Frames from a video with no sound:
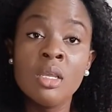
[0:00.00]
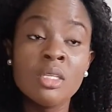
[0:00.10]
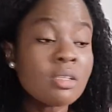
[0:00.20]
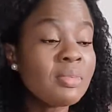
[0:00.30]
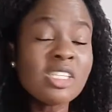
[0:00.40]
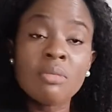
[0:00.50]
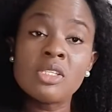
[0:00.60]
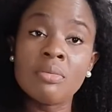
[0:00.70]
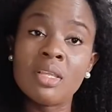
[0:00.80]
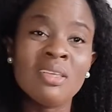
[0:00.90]

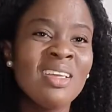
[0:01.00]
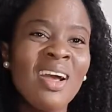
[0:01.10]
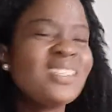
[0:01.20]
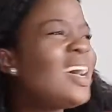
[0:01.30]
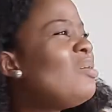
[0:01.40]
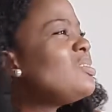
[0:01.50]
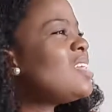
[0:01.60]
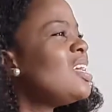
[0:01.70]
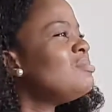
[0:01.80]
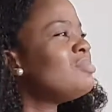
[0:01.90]
Something. I will
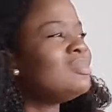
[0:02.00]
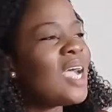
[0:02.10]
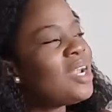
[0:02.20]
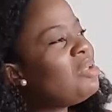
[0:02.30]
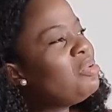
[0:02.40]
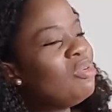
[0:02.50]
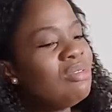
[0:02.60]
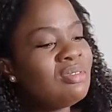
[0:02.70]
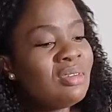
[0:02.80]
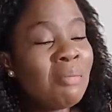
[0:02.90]
say, I don't know.